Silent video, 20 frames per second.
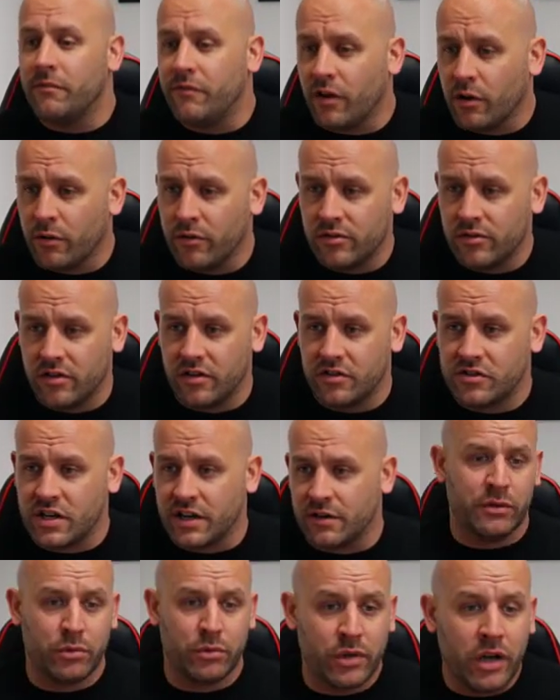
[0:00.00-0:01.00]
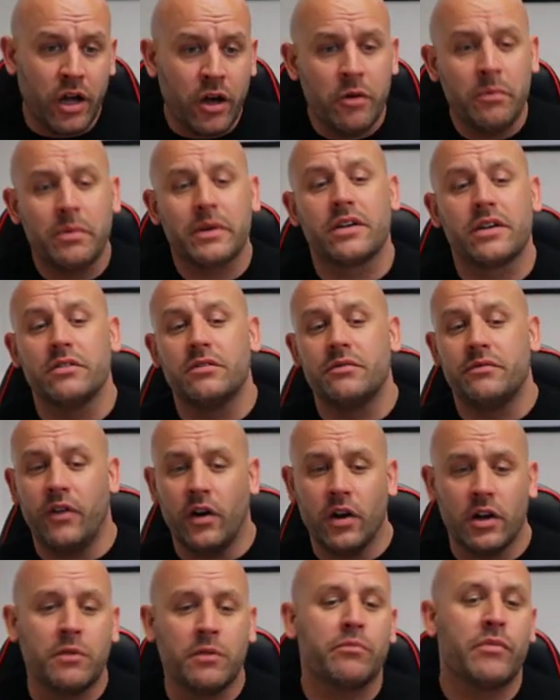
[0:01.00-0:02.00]
followers of this channel will know, because
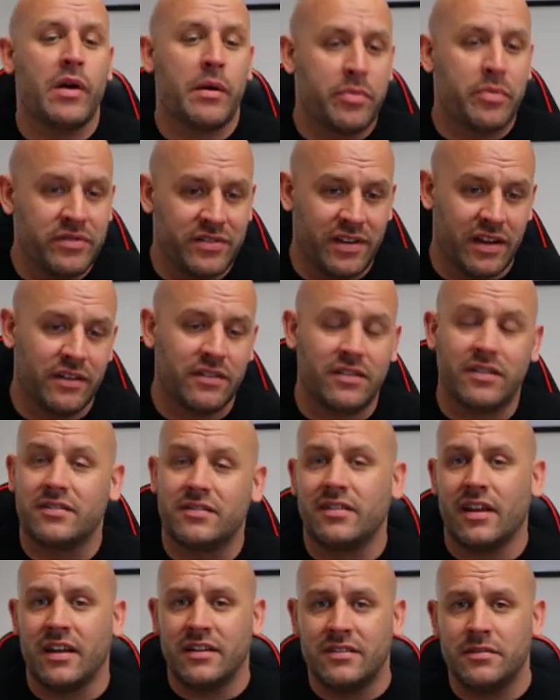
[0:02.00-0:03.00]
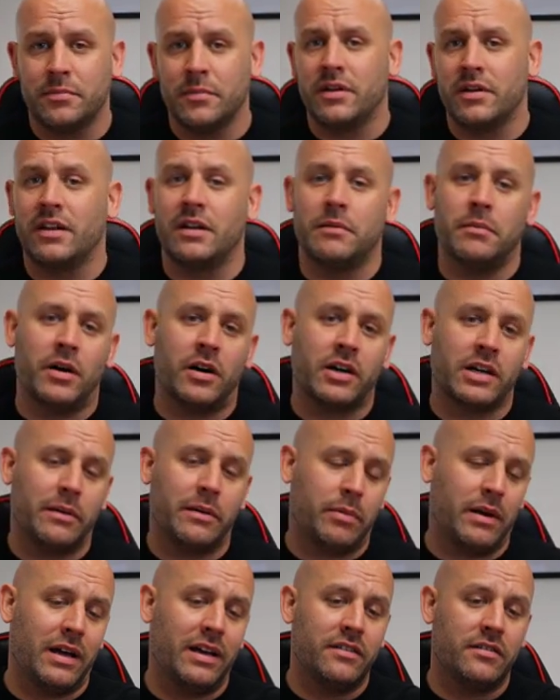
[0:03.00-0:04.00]
volume represents a sentiment in the
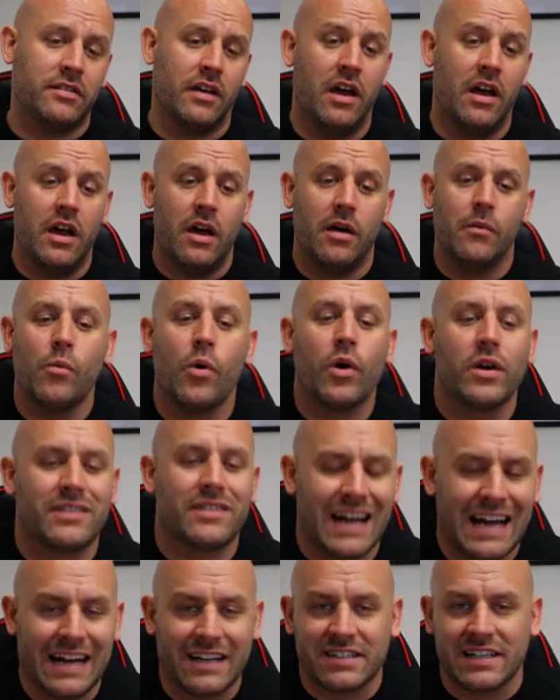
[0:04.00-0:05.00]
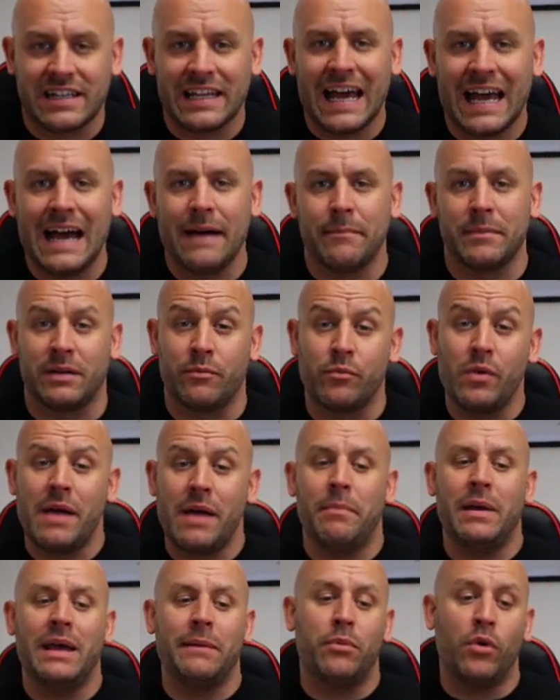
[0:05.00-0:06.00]
marketplace and what is actually happening, where
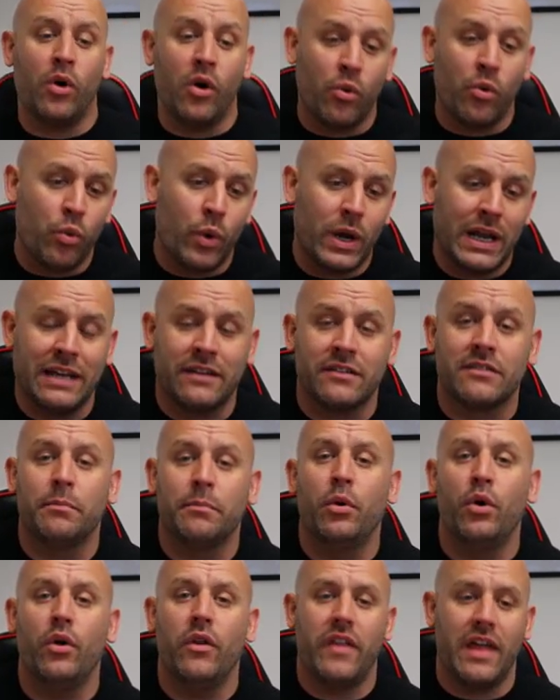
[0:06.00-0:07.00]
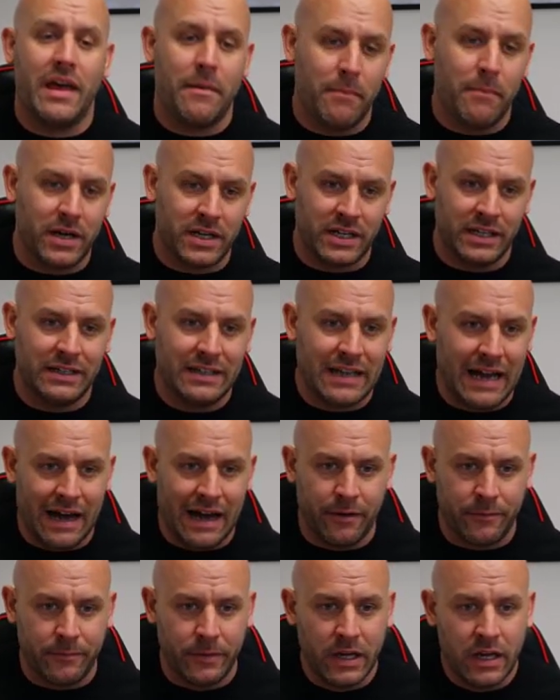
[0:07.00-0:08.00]
people are willing to put their money
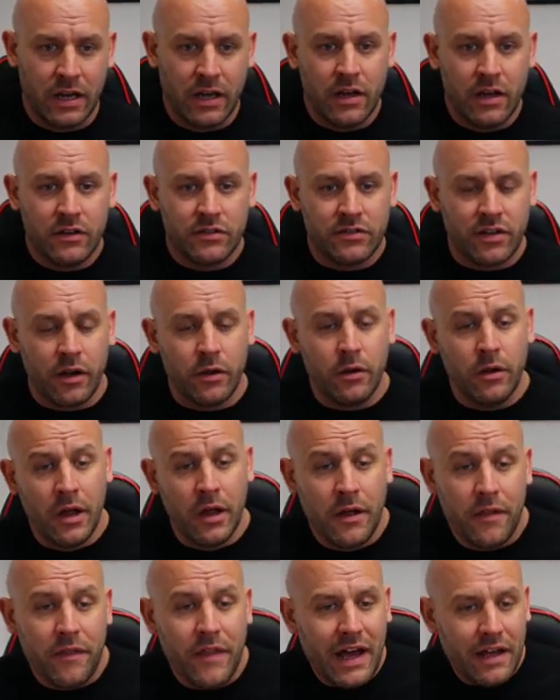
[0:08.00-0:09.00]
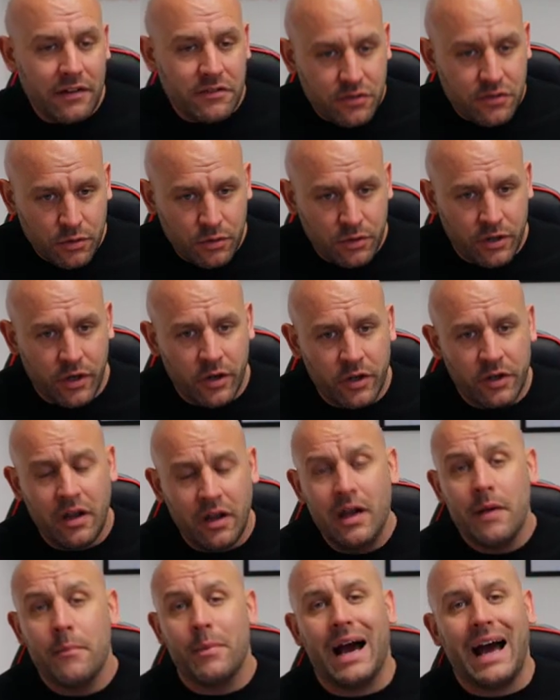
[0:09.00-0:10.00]
down. So that's all good,
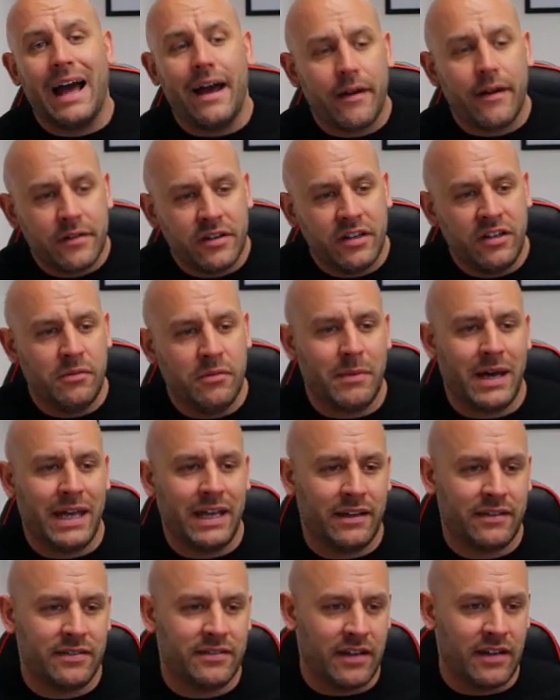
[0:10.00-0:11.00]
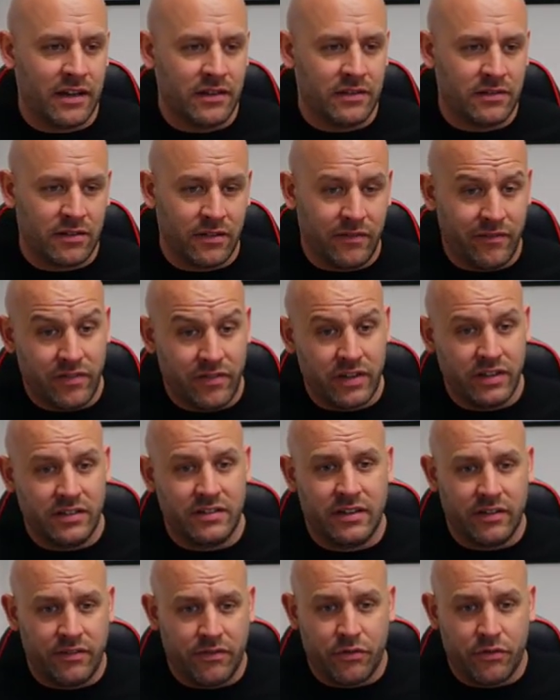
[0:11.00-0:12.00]
but how do you make sense of these
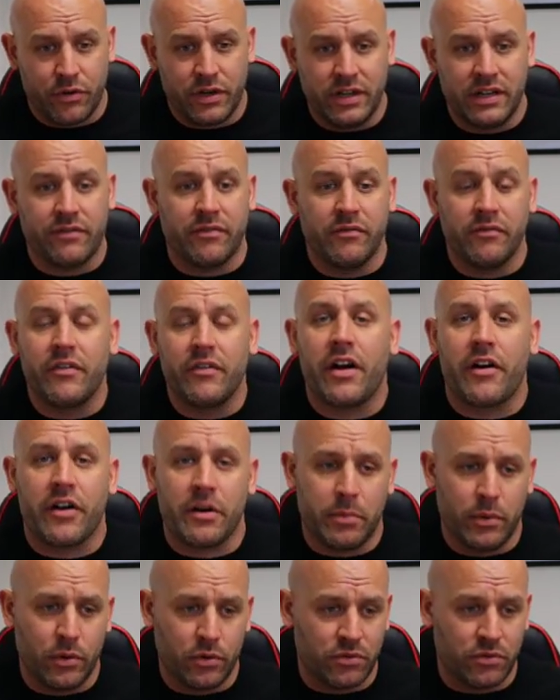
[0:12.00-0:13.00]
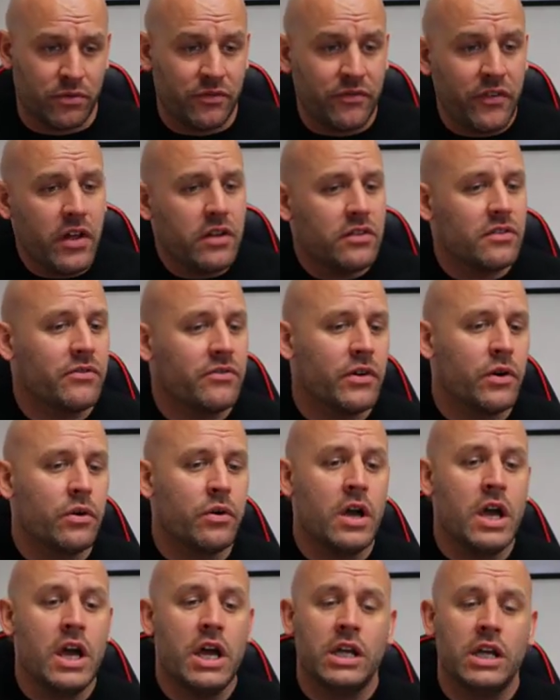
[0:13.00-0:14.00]
three different variables? Well, first of
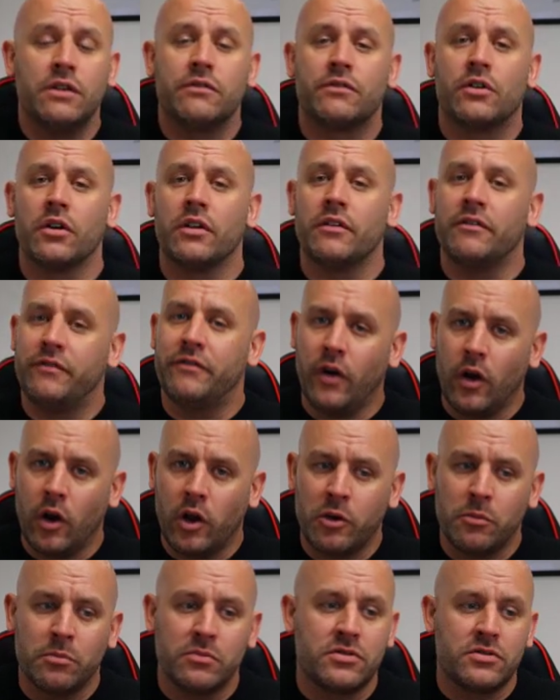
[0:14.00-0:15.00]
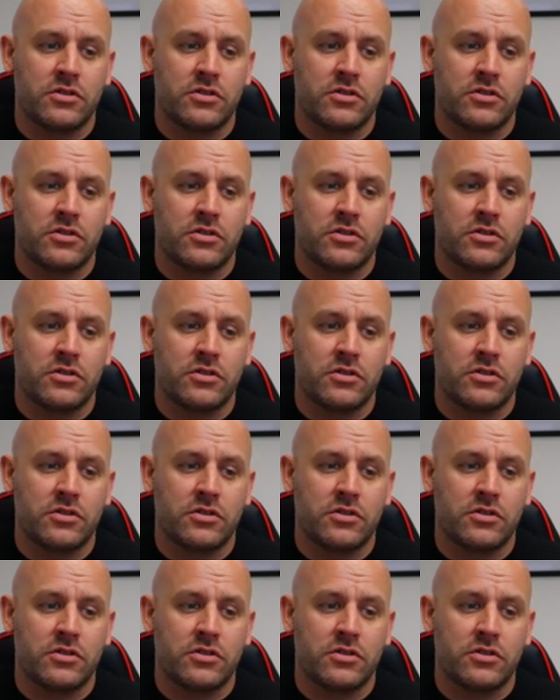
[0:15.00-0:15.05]
all, you've got the volumes